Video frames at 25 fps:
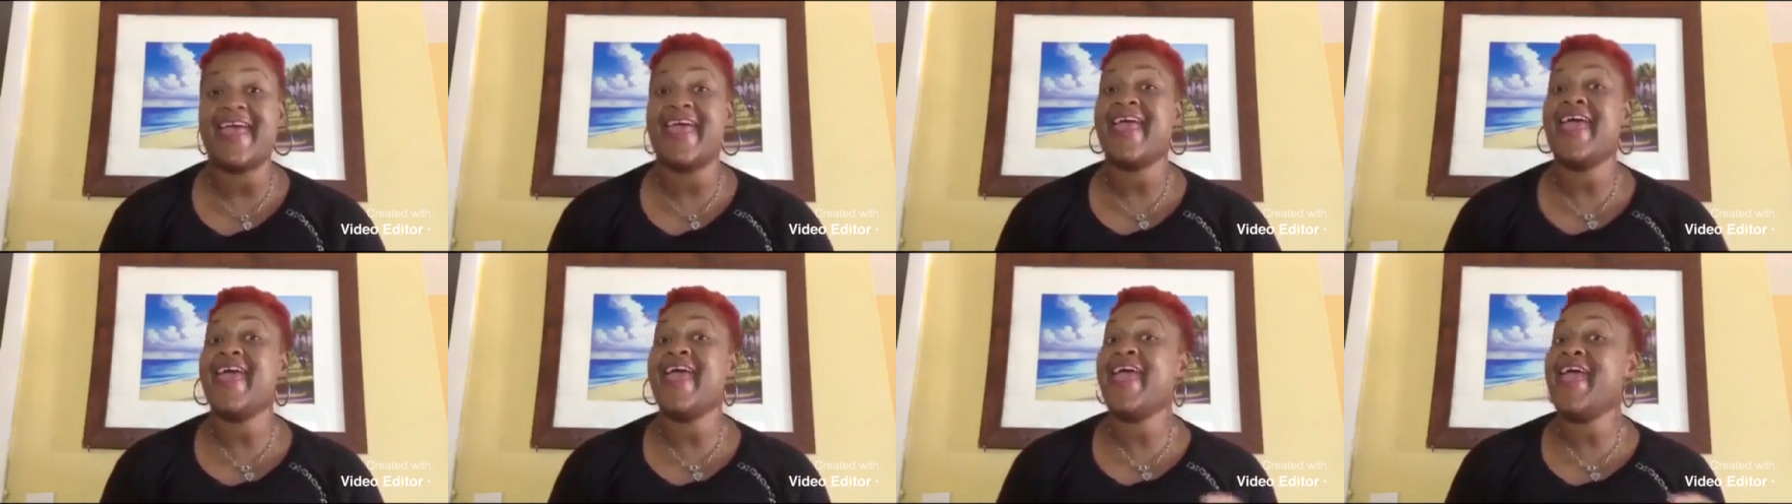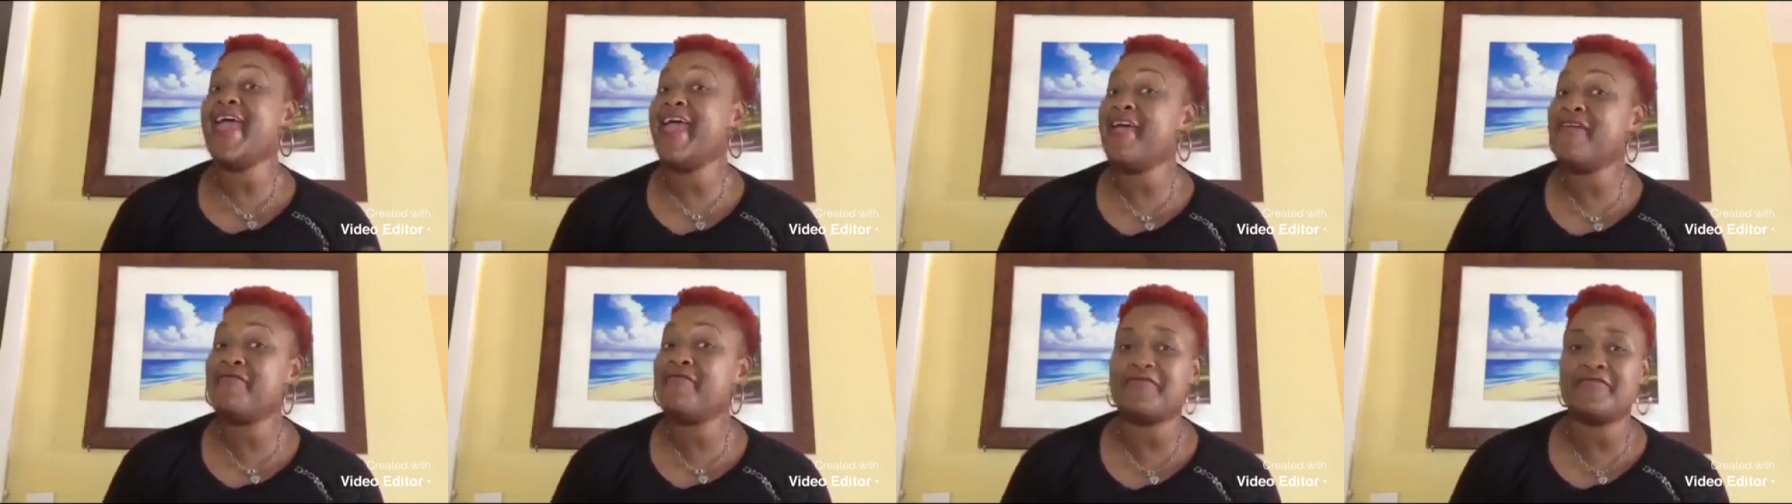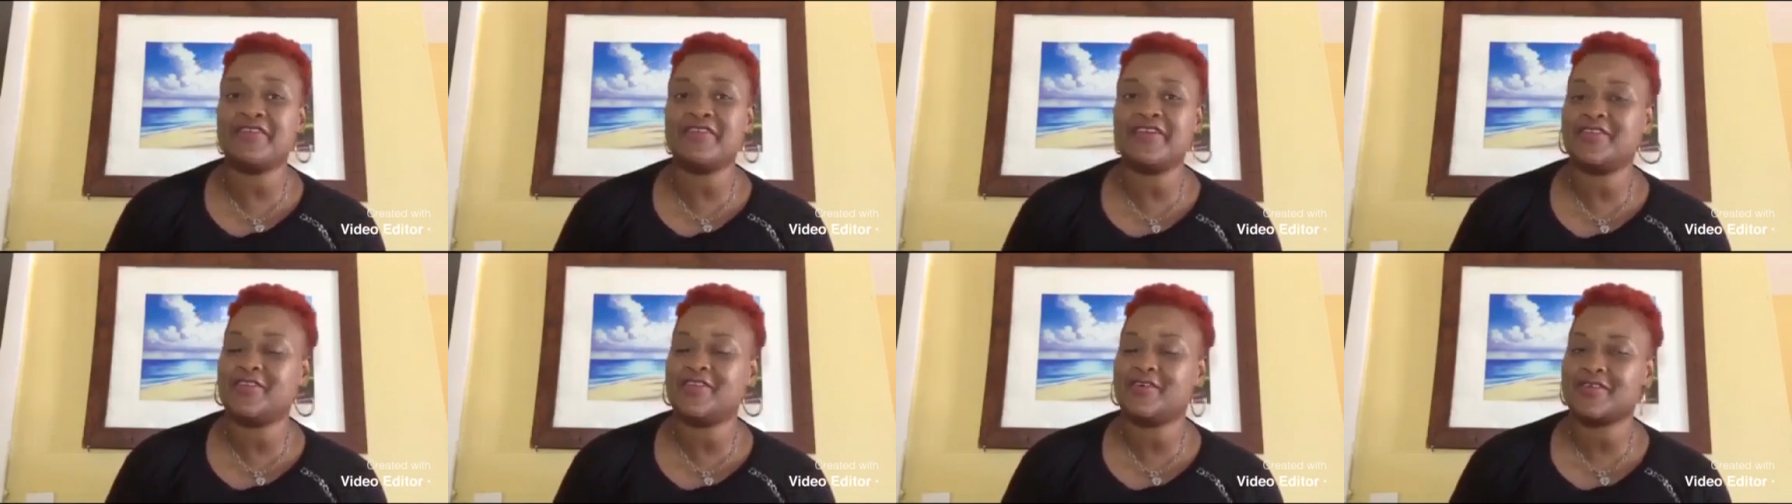every
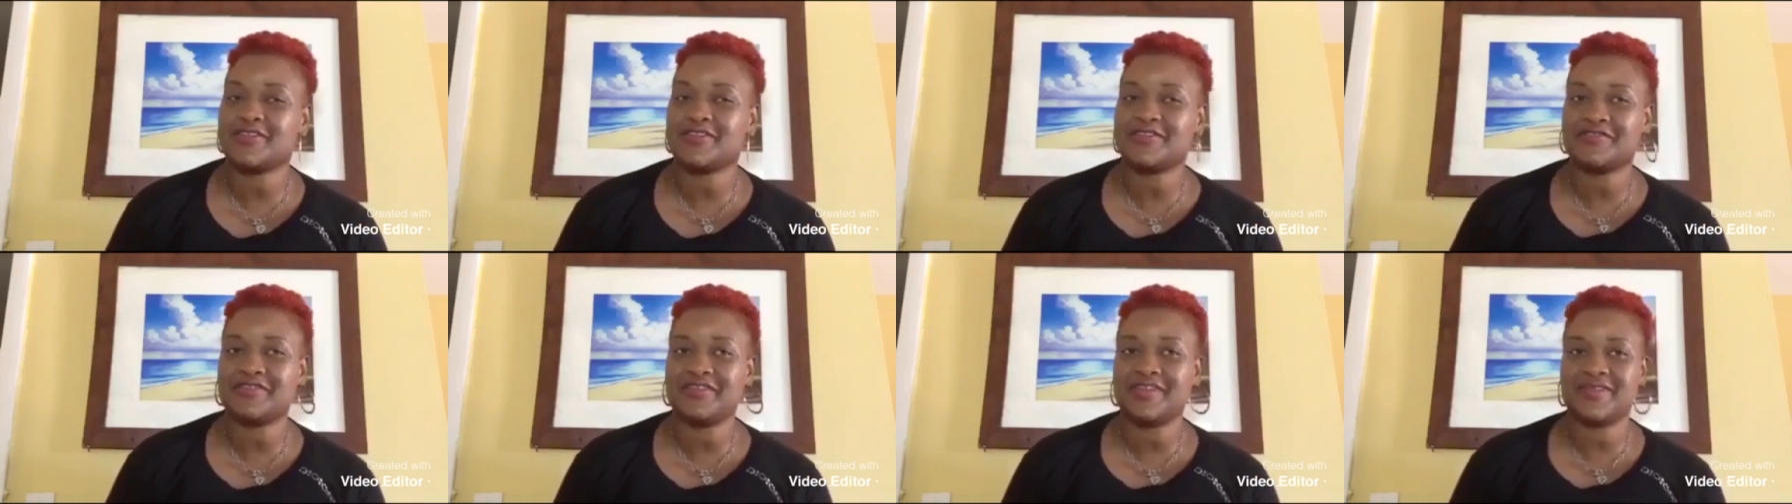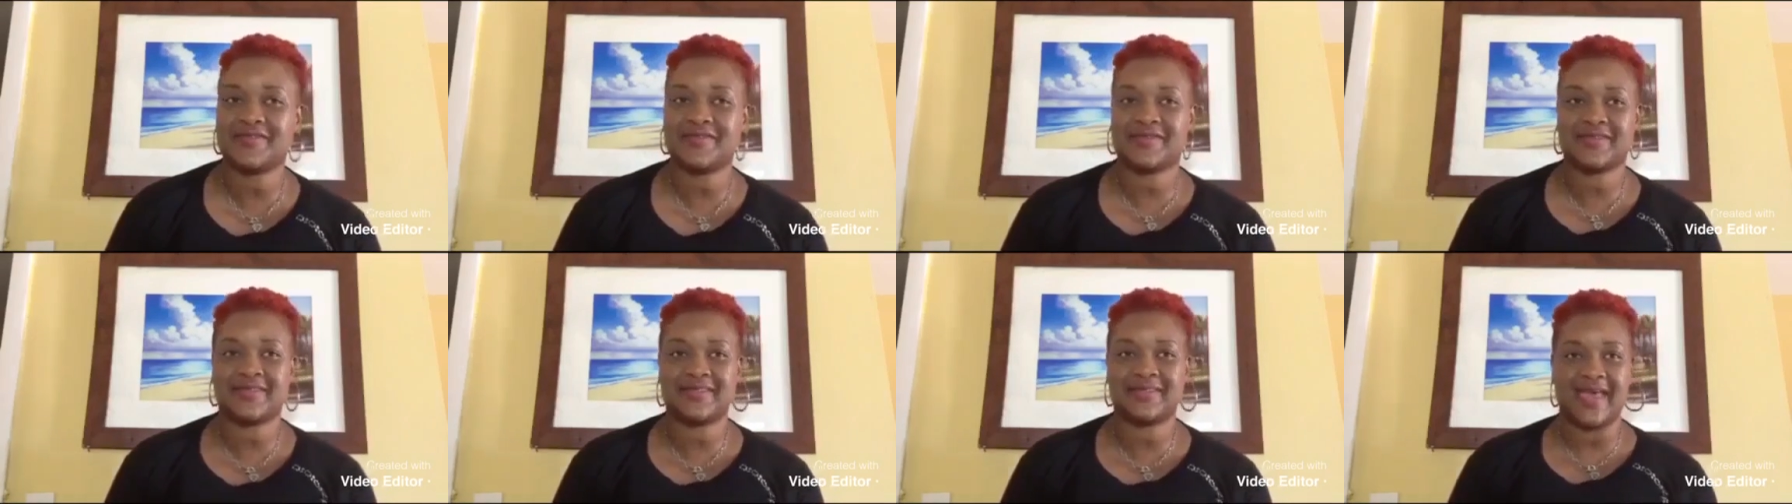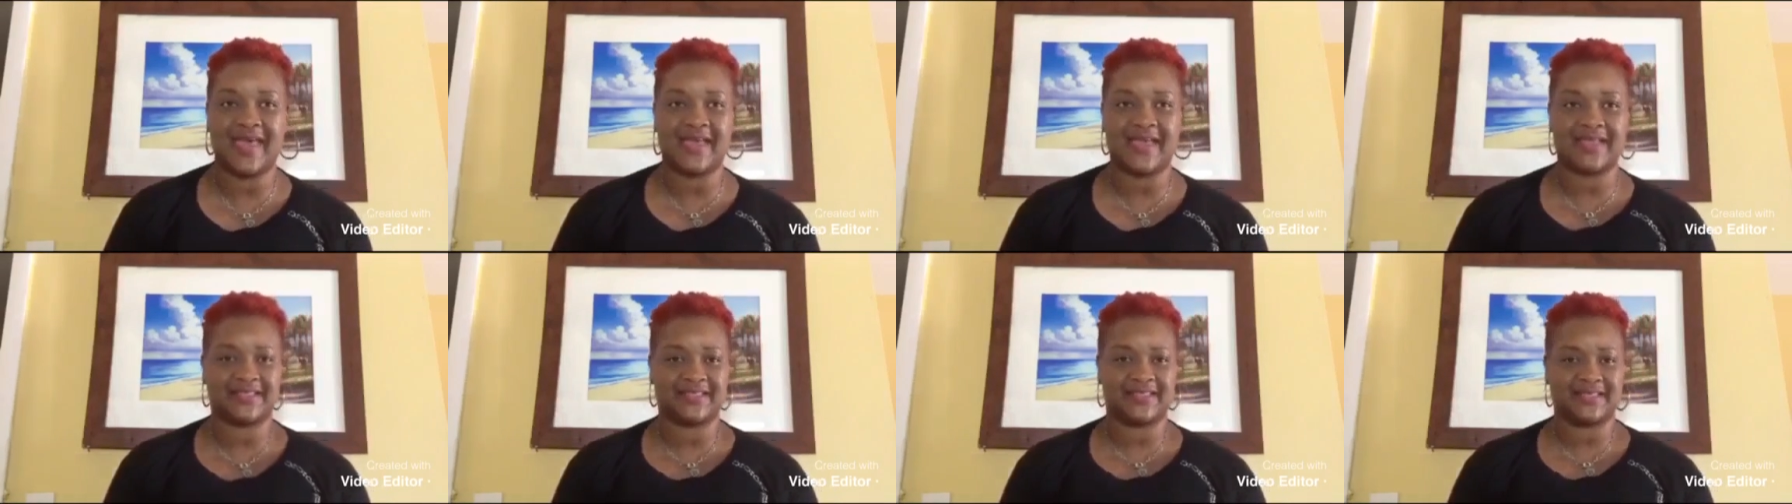industry in a
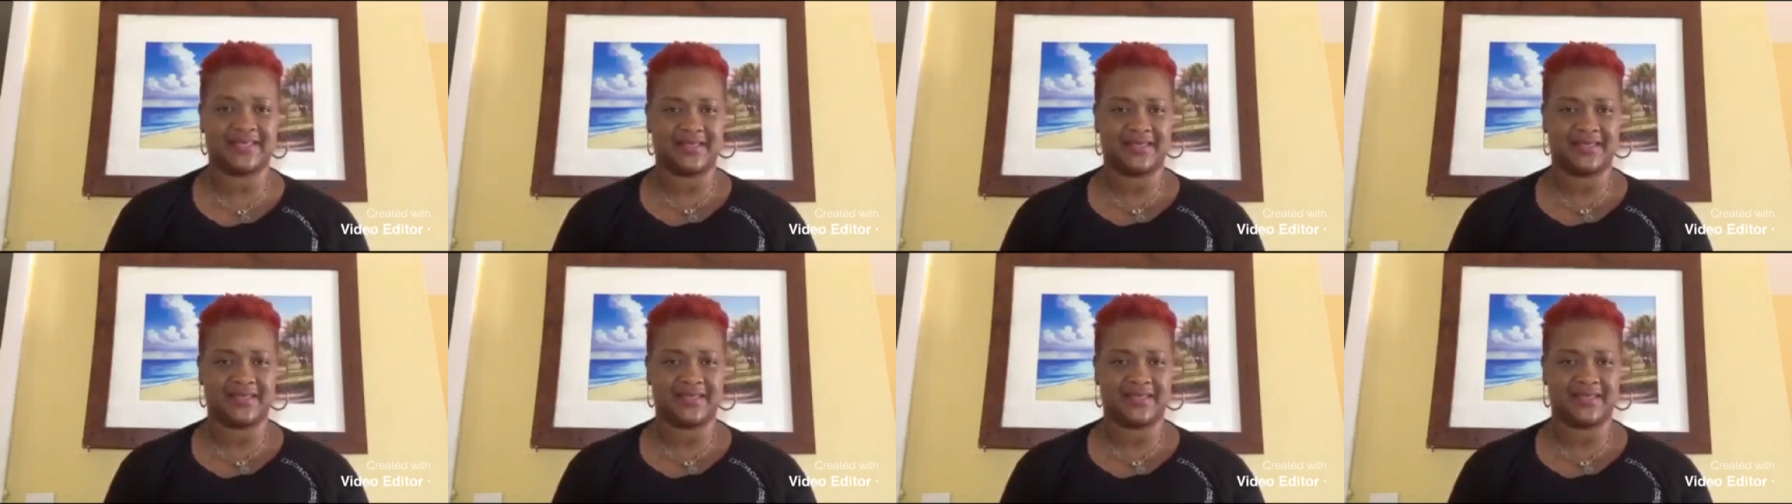society.